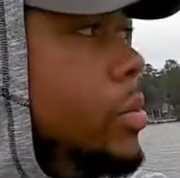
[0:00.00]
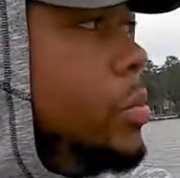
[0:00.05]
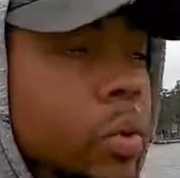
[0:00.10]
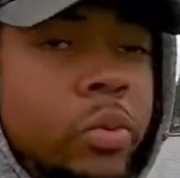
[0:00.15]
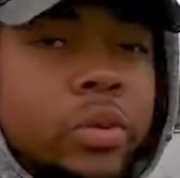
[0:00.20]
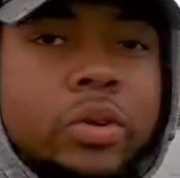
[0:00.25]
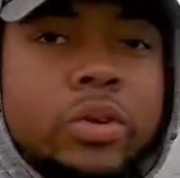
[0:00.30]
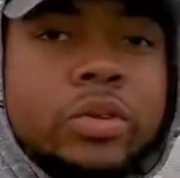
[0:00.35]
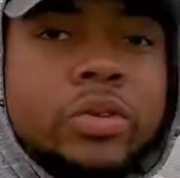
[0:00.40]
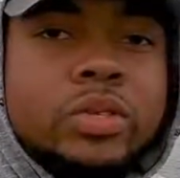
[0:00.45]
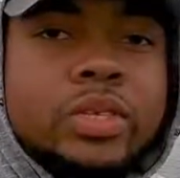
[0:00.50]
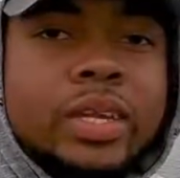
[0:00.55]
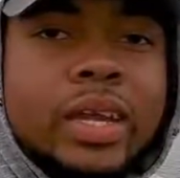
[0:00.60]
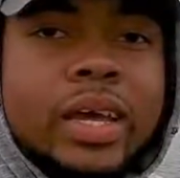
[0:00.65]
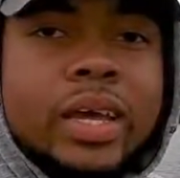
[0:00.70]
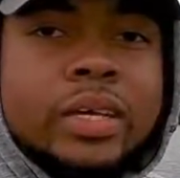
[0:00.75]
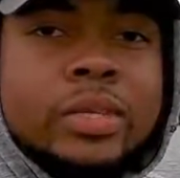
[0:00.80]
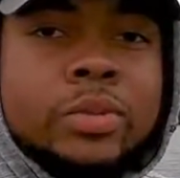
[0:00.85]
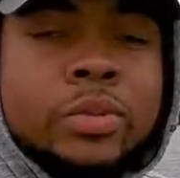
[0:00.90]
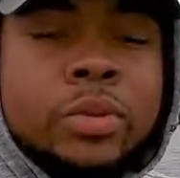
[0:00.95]
What we're gonna do
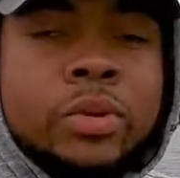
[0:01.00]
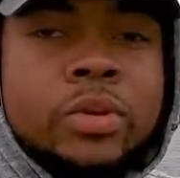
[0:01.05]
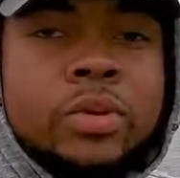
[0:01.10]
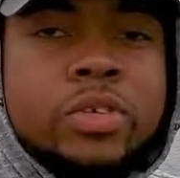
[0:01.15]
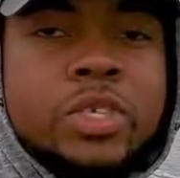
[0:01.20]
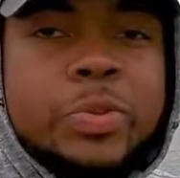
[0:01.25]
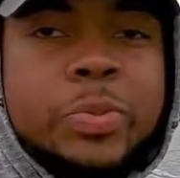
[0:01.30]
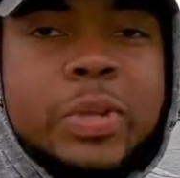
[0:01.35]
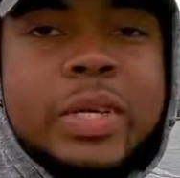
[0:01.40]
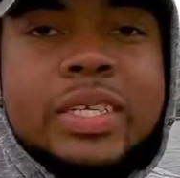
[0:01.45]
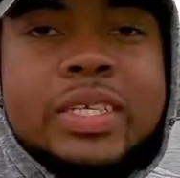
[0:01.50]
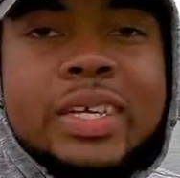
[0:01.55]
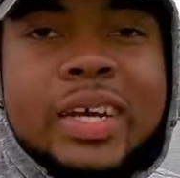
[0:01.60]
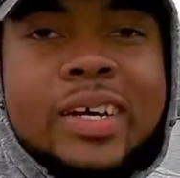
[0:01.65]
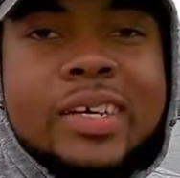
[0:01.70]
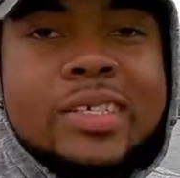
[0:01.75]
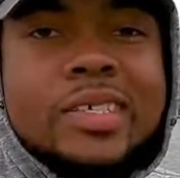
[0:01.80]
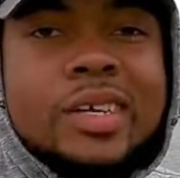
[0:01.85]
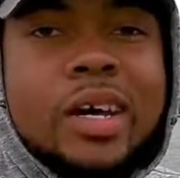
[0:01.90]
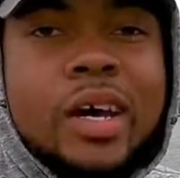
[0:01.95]
today is we're gonna do a speed
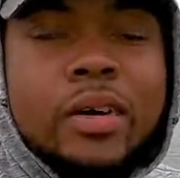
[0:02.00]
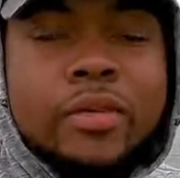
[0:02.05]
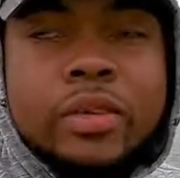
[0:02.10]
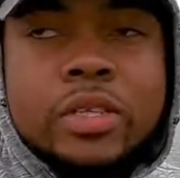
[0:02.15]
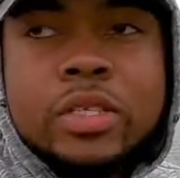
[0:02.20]
test of